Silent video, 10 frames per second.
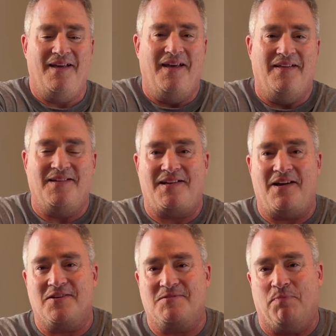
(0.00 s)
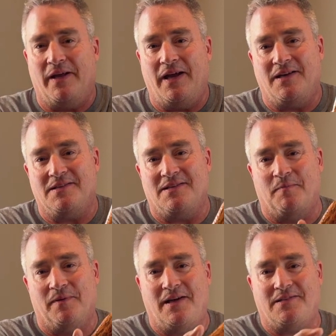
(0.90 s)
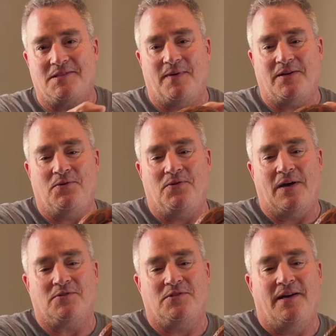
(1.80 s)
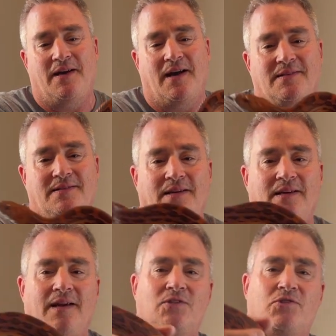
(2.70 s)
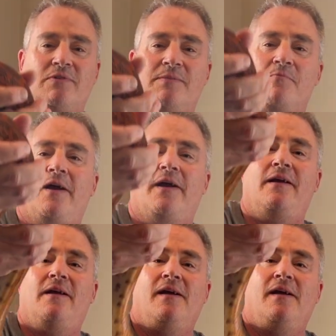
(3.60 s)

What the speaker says: This here is Blaze. Now Blaze is my 2019 Extreme Red.